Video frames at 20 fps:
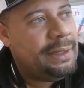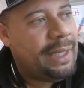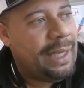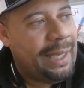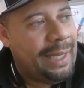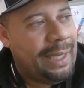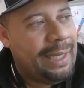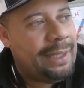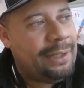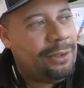
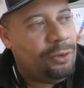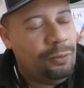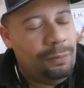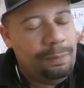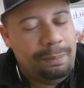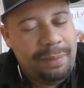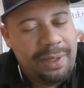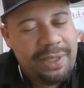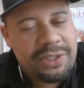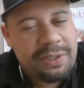and you
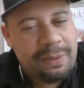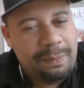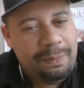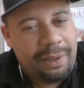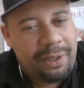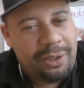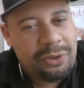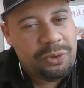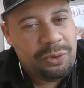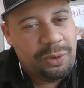miss it
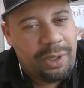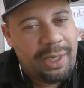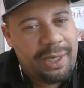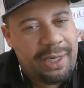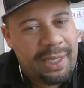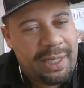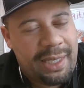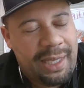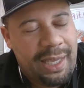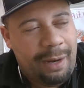because you cut
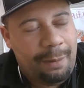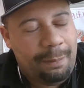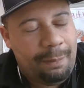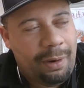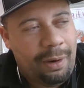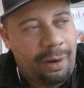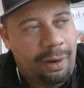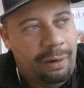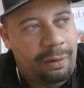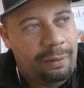that
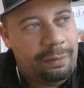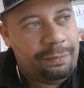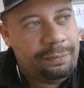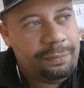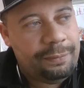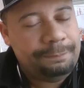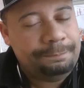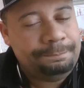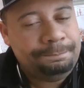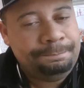camera off.
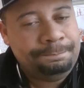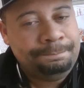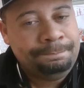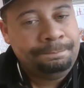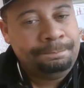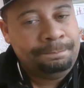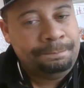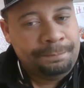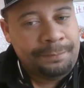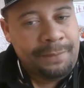
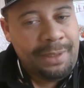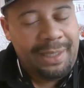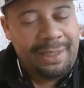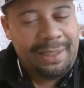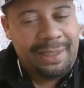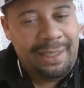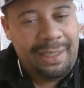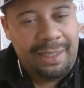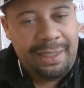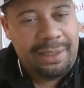
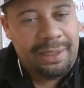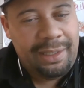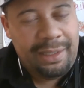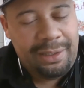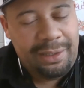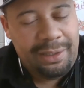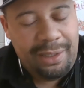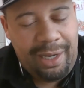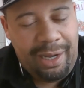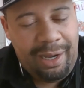Again,
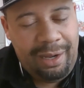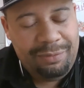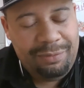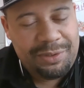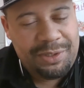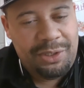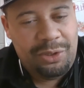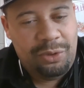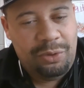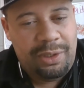
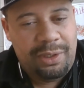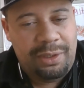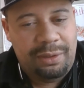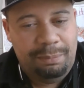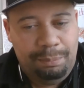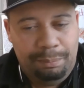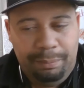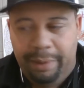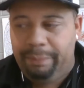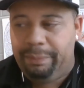obviously,
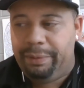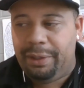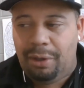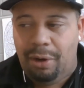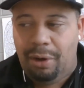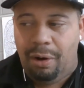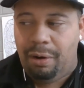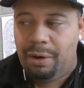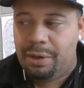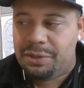memory
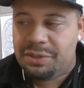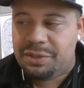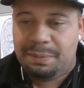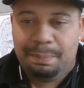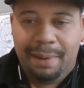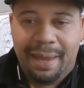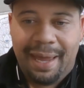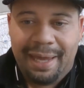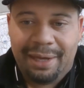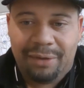cards and
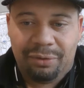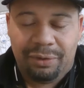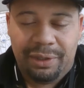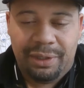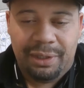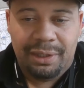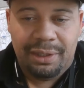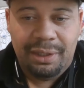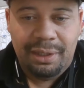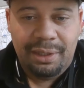
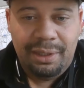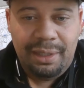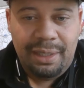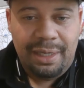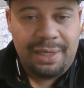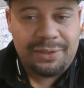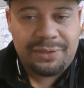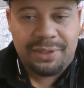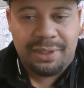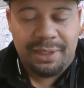battery
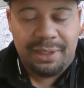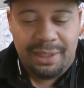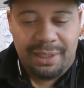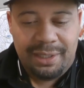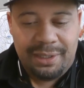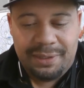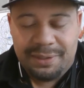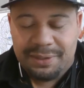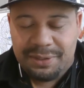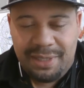
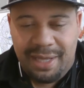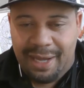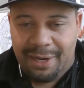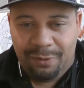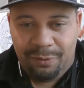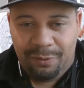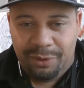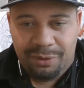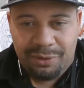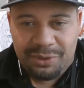is not
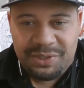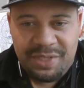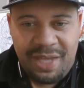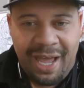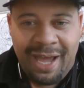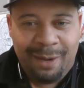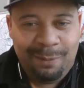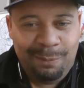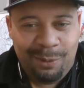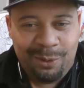on your
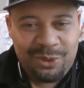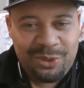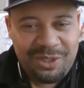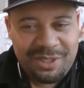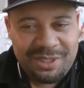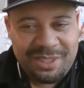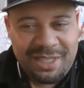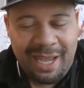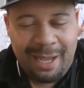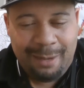side most of
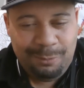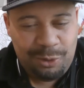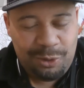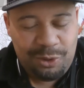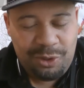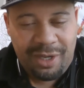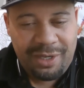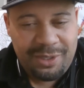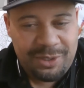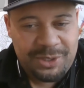the times. You're
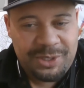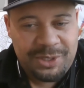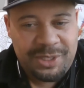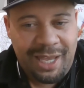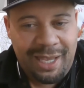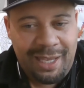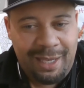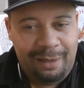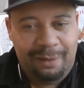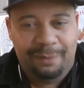trying to
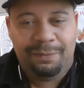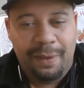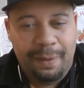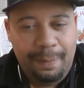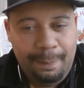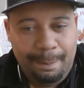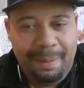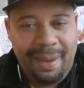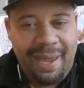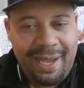save
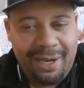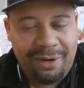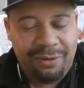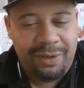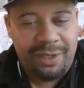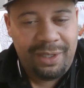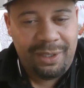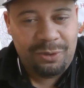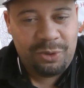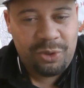
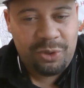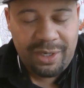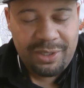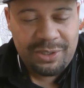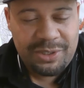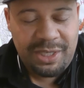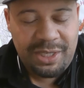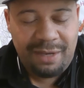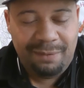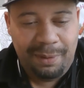battery and you're trying to
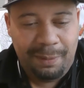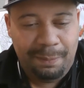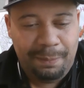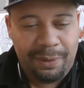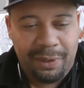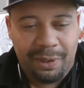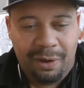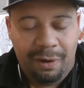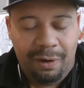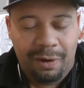save
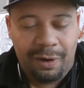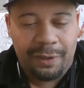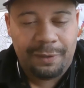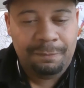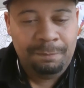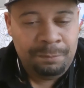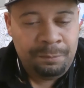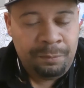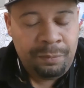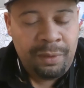memory card.
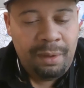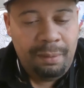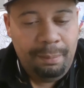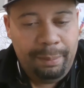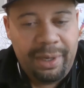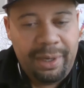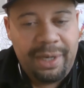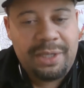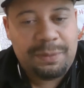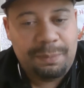
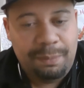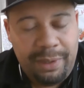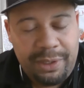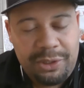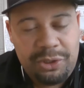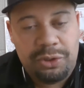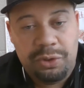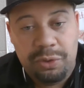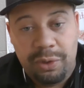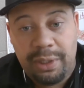But as
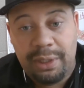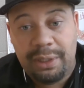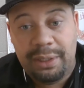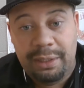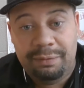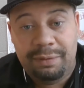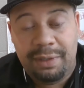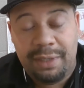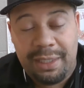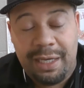much as you can
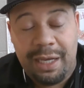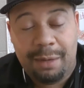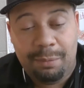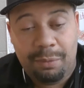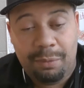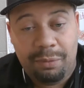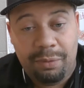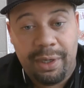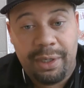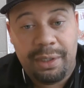leave that
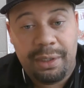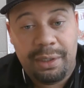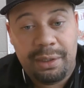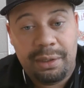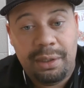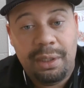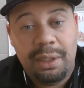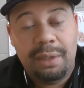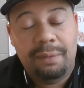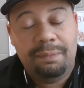camera running,
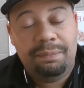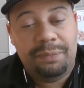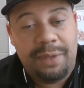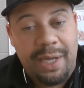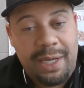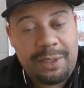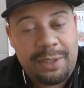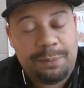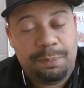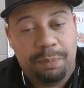
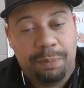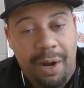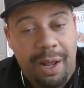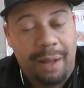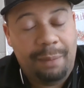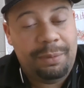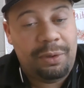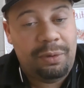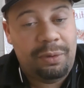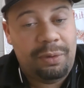that's
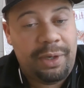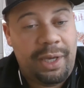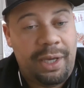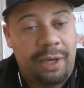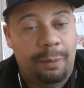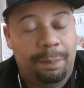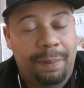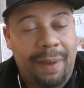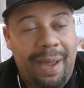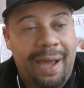probably going to
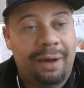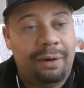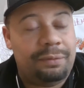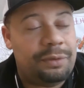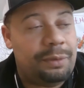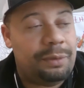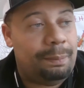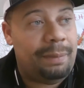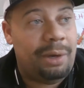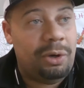help
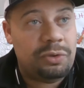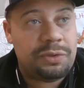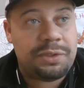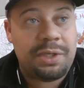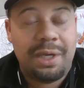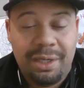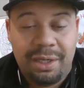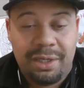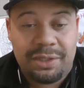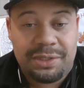out the most
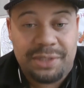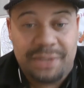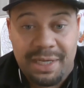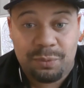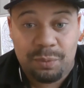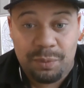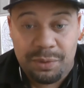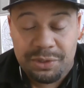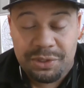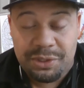because
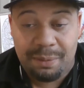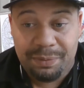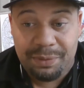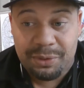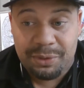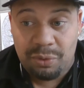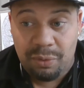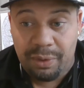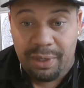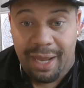that's when
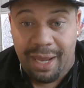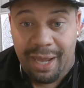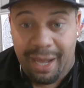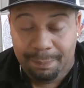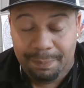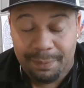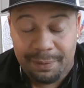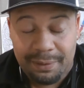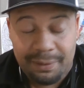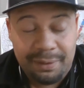something's going to
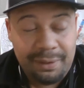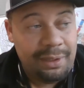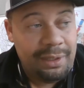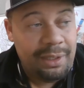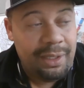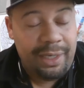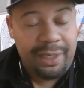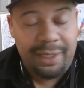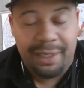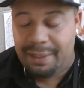happen.
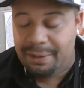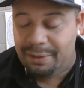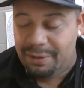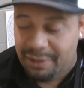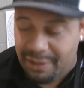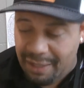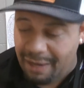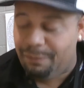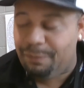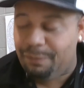It
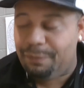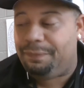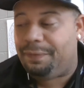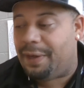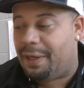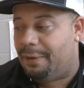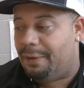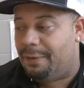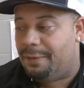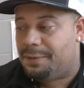never
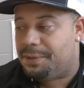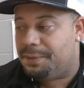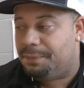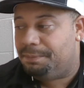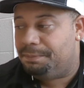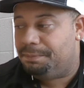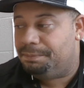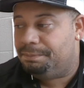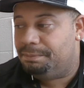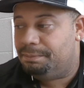fails.
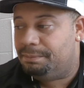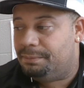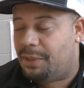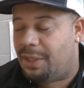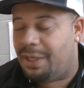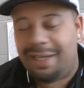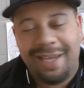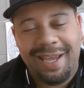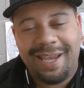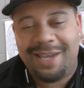
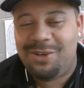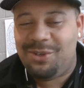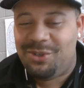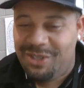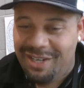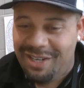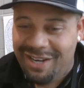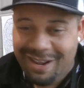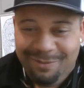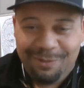It
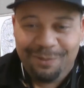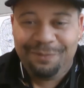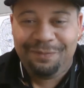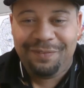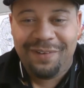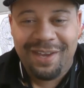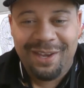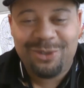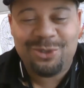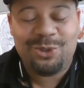never
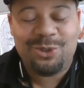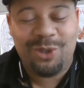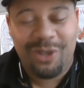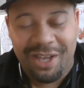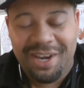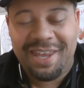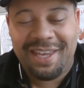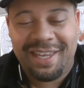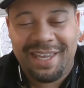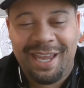fails. You
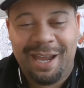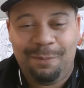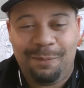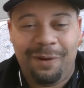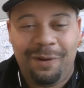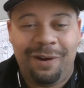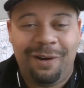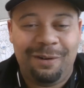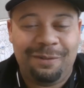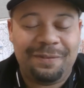cut that
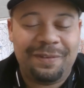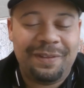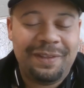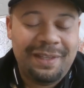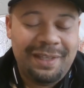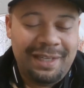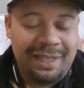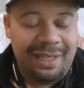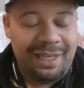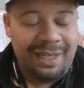camera off.
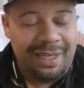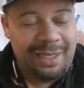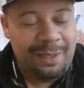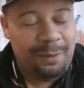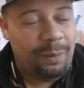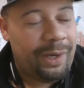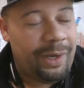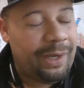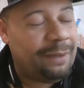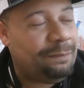
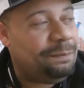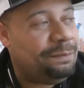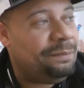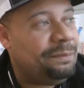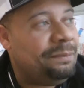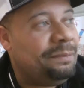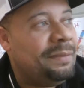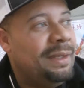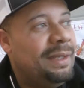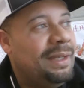Anyway,
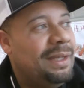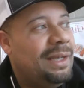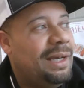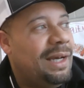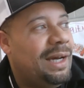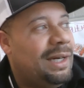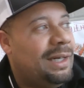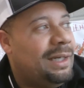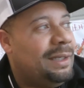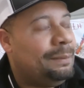
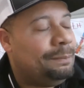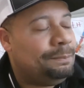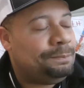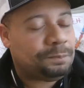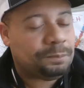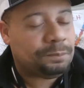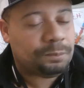um,